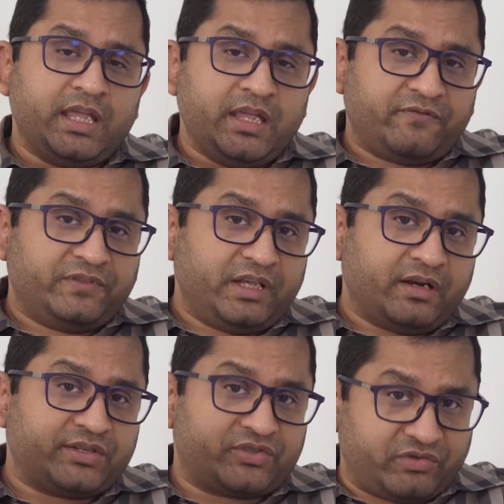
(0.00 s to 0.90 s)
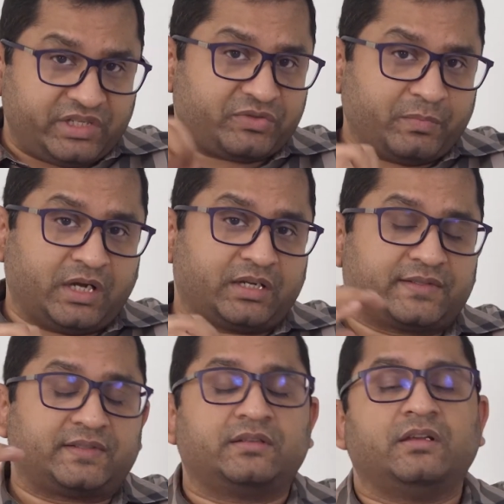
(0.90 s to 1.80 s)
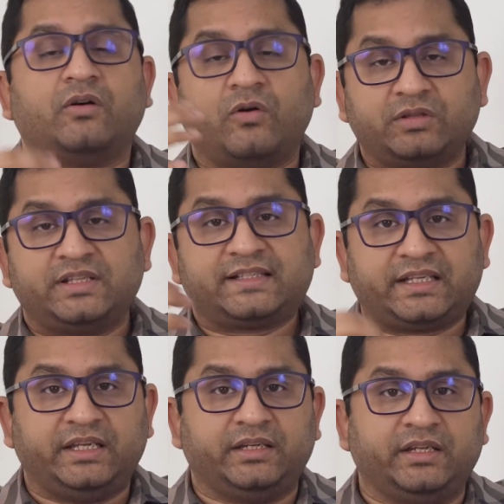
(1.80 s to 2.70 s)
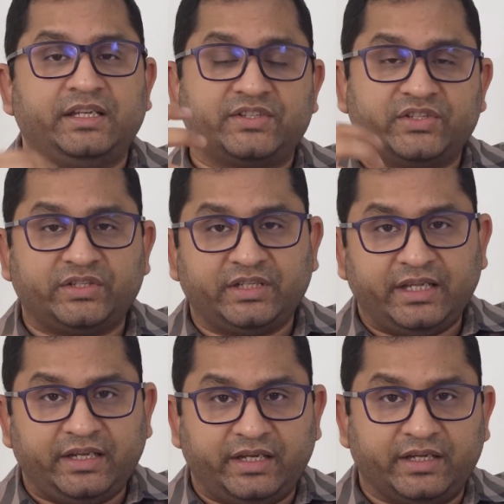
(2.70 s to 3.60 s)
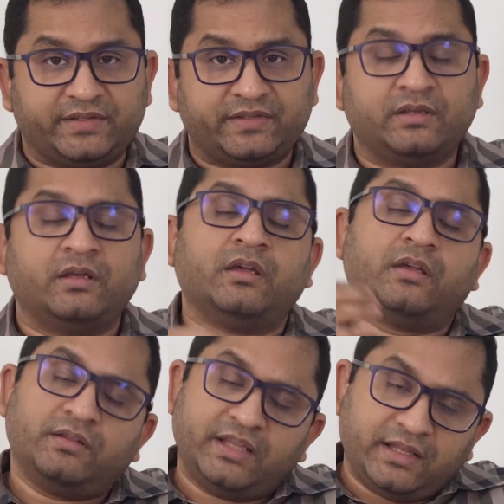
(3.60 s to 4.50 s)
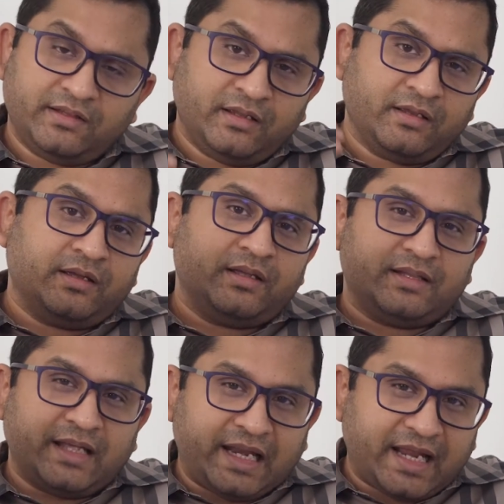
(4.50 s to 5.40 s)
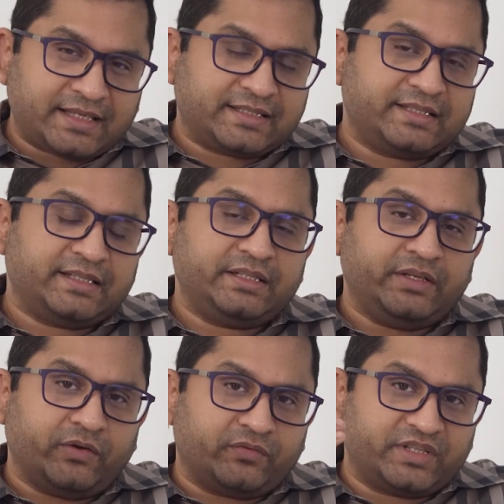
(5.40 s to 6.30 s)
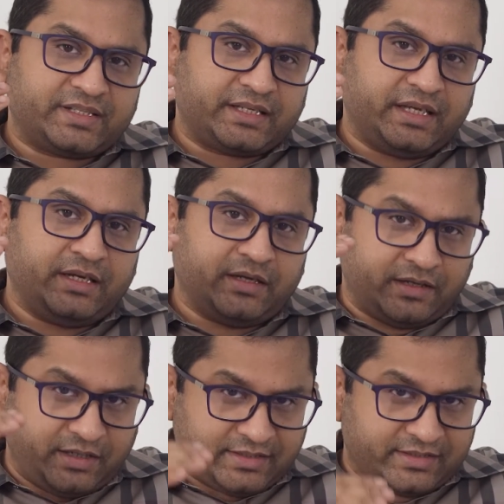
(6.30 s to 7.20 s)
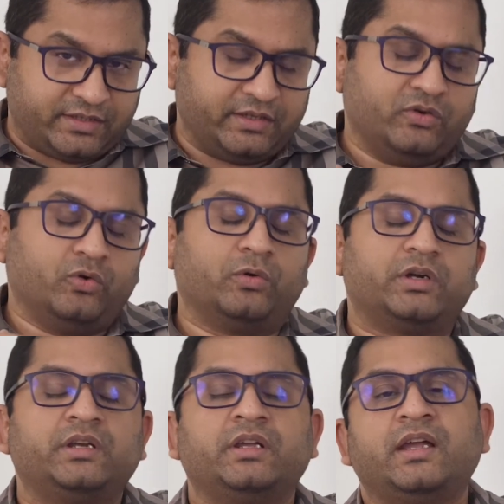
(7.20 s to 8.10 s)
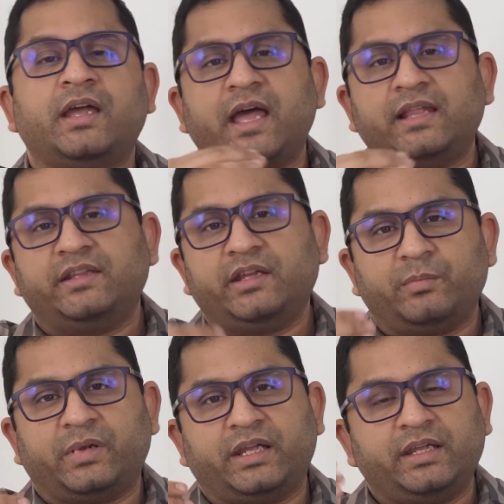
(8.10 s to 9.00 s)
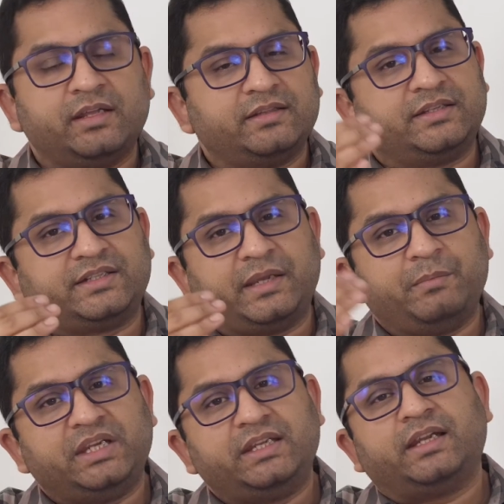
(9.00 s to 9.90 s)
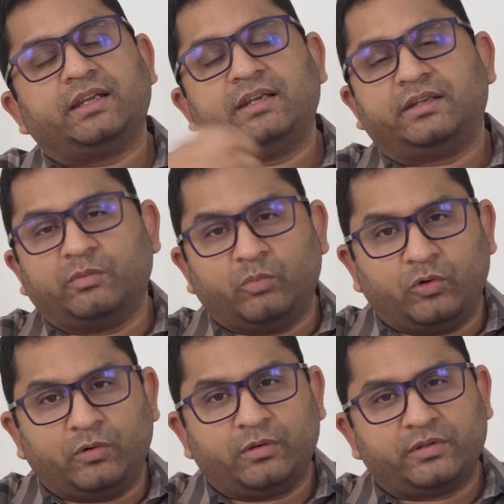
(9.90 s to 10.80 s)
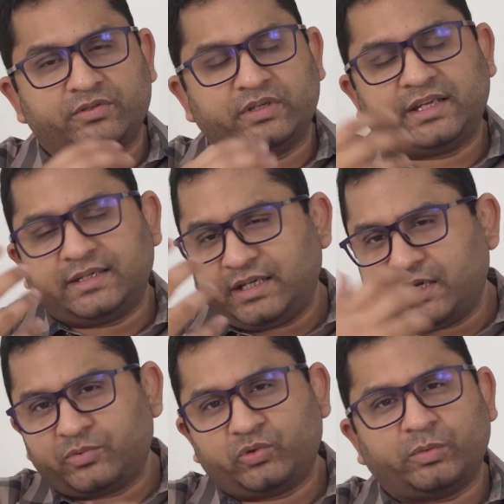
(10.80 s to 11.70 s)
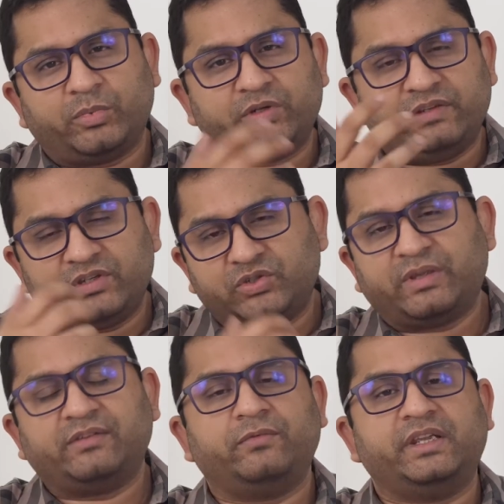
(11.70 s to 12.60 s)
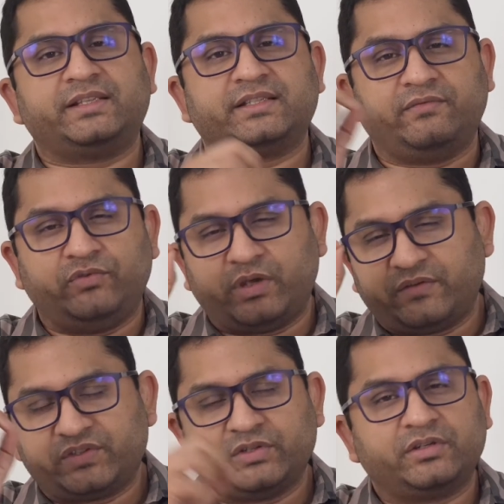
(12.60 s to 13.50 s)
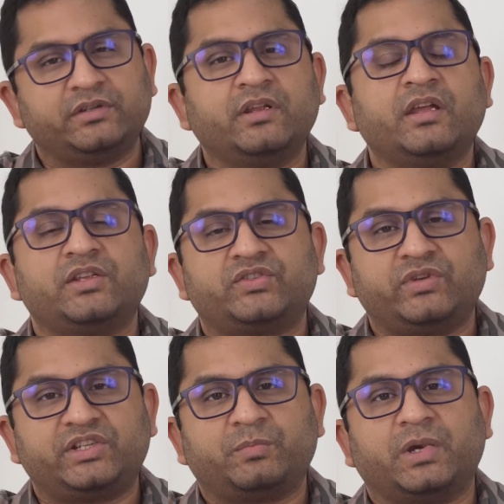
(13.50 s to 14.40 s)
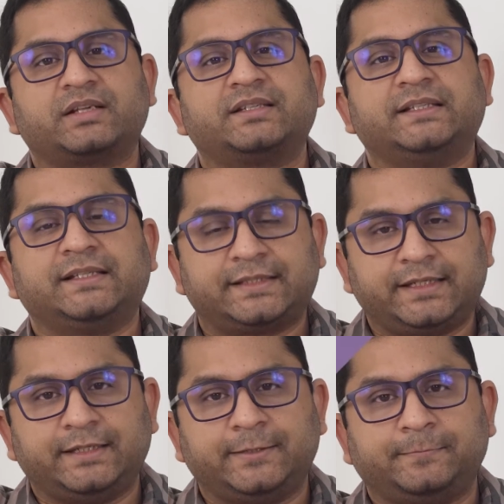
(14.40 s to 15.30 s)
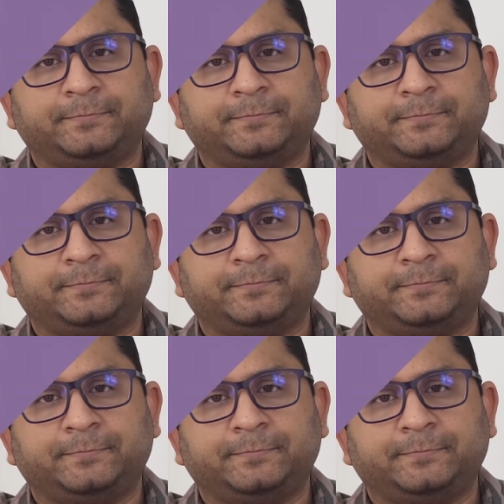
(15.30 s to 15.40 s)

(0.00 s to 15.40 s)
If there are stretch marks on the skin in certain areas, then the elasticity of the skin is lowered, and thereby the time may take a little more. So it can take up to about even 12 weeks if you have certain stretch marks in the skin.